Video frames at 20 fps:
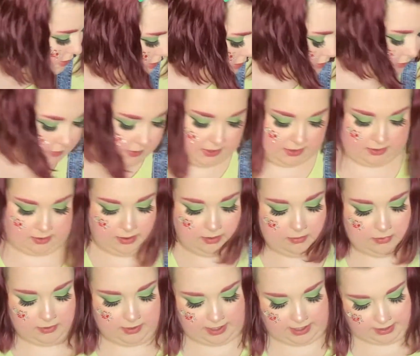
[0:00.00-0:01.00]
with our
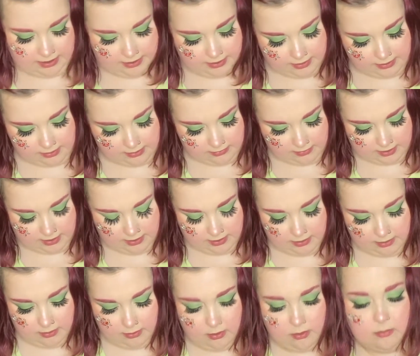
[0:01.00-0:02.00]
pliers, we're
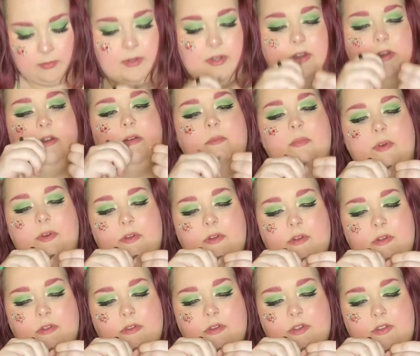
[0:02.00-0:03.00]
gonna open up
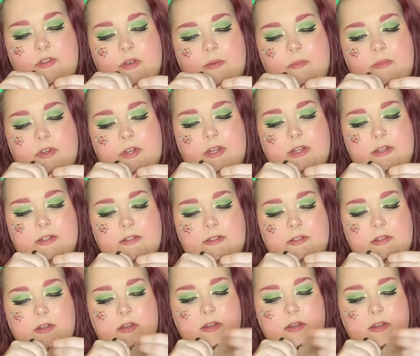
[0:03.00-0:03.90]
the jump rings.